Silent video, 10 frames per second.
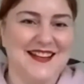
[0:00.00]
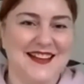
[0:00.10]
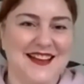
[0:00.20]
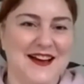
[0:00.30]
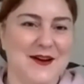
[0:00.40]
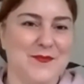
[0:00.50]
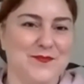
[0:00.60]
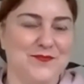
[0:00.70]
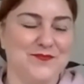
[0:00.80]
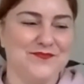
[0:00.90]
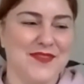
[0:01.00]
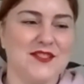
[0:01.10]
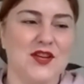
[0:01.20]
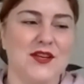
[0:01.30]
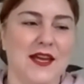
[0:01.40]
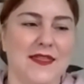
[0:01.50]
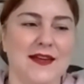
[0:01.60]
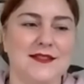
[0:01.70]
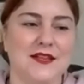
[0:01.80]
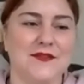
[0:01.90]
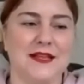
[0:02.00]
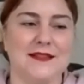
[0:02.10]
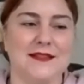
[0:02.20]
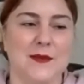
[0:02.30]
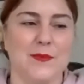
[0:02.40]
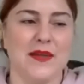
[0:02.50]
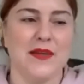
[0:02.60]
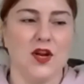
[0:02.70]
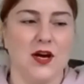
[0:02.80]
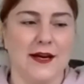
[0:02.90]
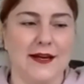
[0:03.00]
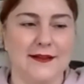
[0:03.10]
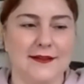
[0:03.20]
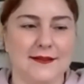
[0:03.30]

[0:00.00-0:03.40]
So yeah, that's definitely something that I